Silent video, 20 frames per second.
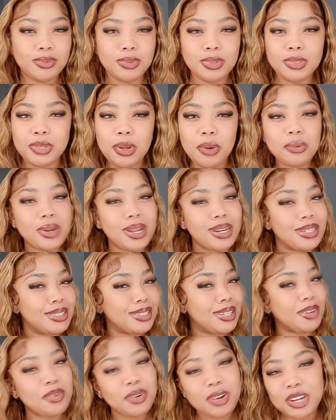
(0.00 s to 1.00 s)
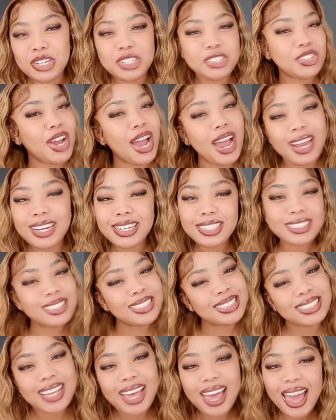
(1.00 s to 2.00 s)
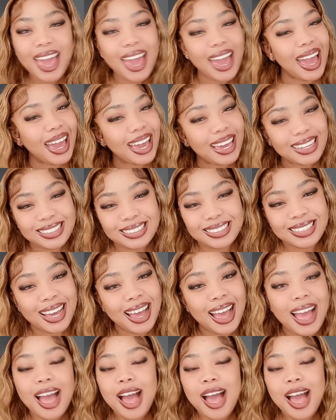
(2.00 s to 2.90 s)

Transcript: We don't understand what you're trying to say.